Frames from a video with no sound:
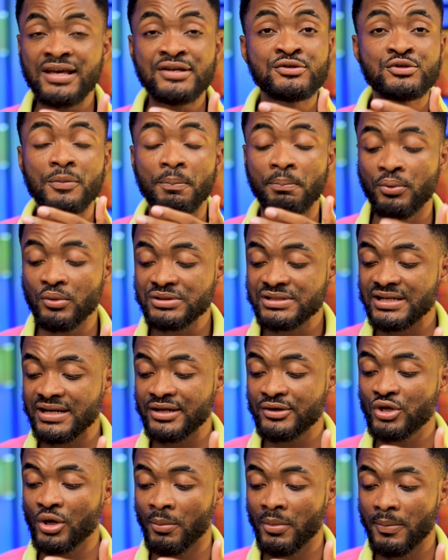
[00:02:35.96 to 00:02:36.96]
is to put
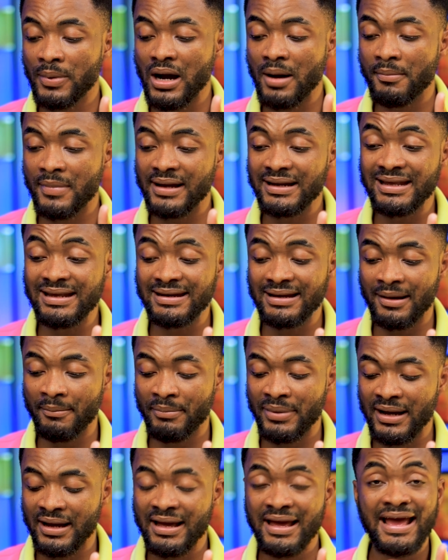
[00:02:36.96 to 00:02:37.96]
in your mobile money
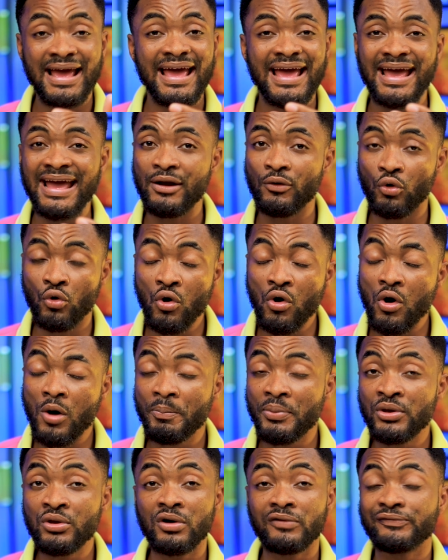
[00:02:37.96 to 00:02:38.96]
number and go
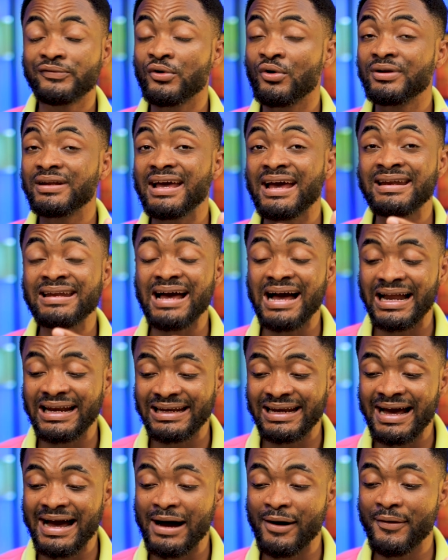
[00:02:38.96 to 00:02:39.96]
open your phone and
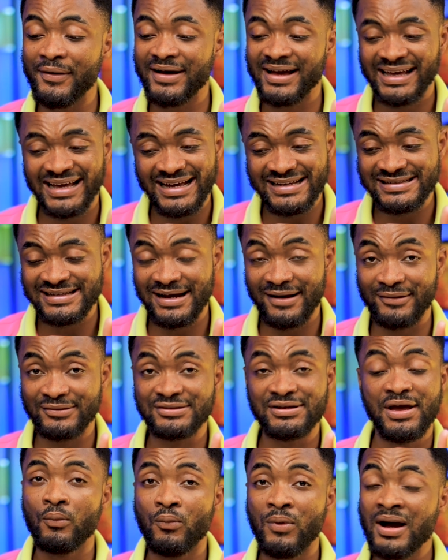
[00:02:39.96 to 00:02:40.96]
allow cash
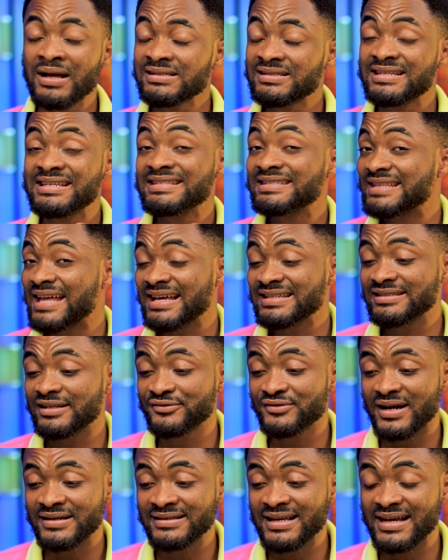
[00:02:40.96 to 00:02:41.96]
out. Once he starts the
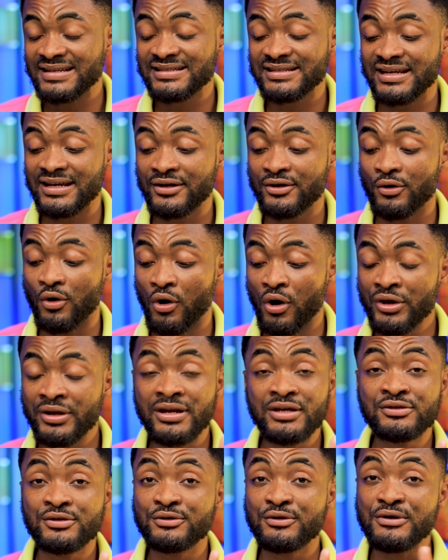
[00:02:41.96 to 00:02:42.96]
transaction, all you
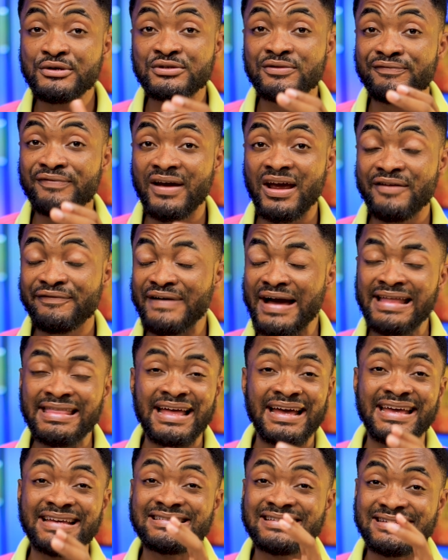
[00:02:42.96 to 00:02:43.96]
need to do is to verify
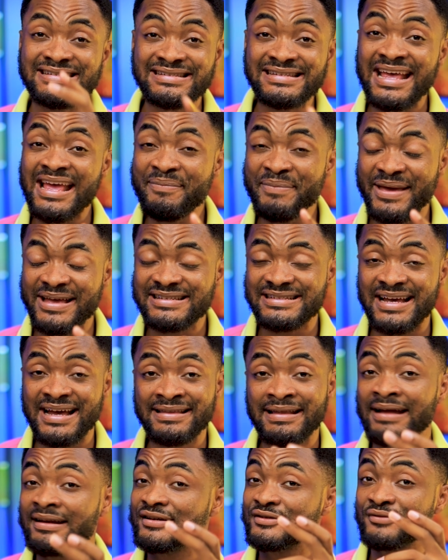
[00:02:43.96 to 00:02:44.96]
that it's the same
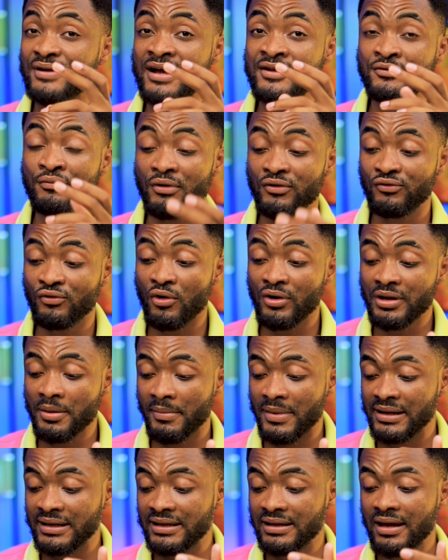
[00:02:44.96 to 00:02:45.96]
agent that is trying to withdraw the
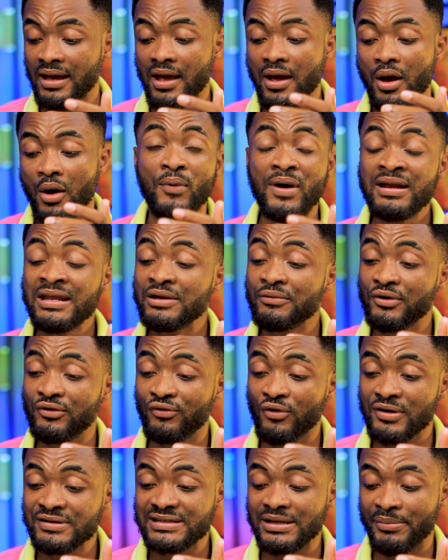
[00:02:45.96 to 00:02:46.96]
money. When he
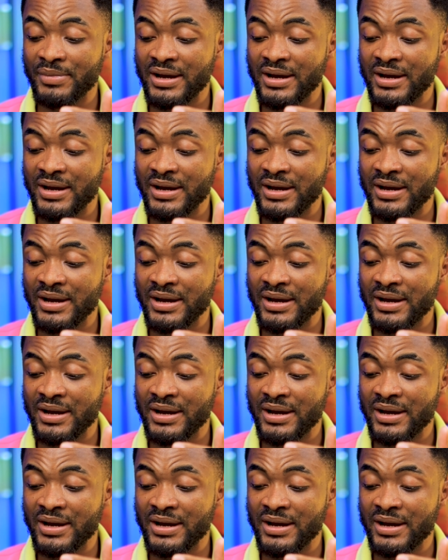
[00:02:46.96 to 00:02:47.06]
withdraws the